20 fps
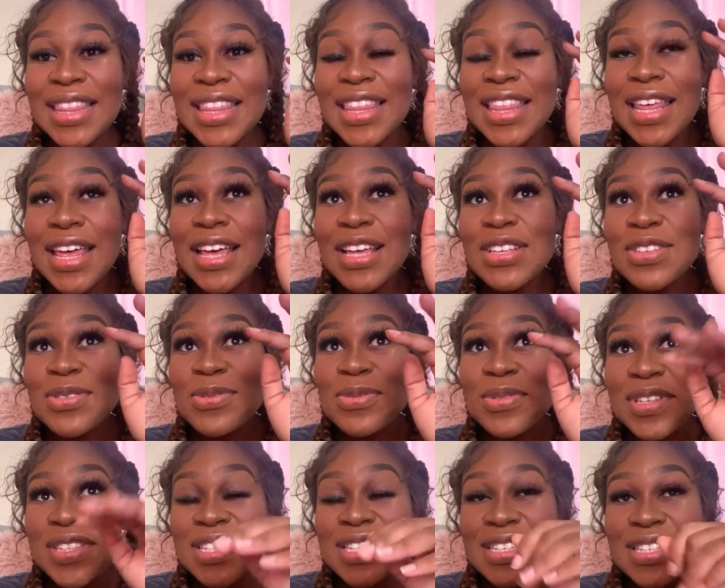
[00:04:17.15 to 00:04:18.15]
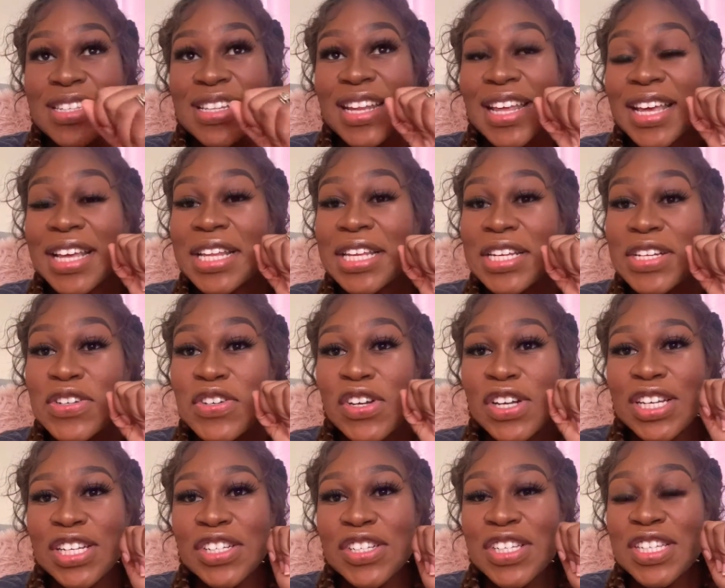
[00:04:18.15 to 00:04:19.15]
the sweetest, like
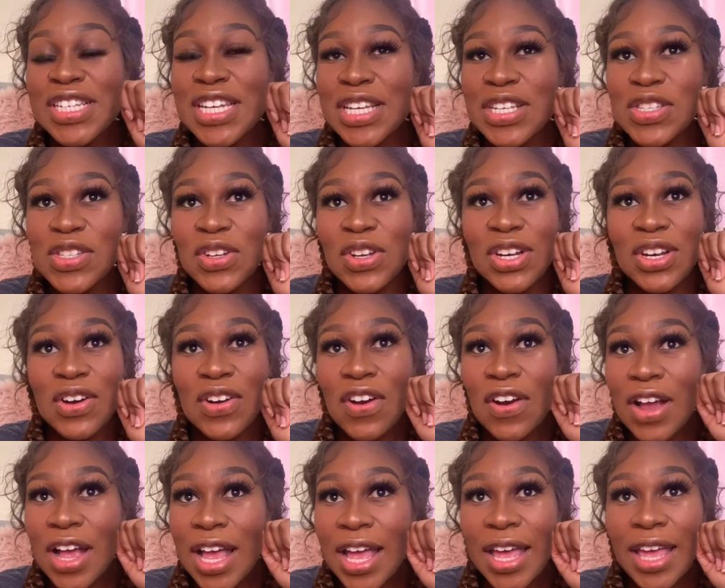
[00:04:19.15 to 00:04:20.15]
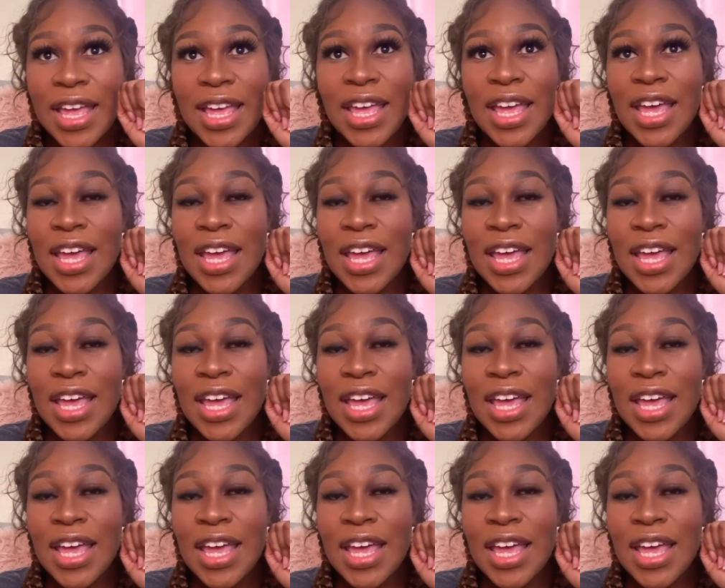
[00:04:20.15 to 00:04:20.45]
literally she does not cry,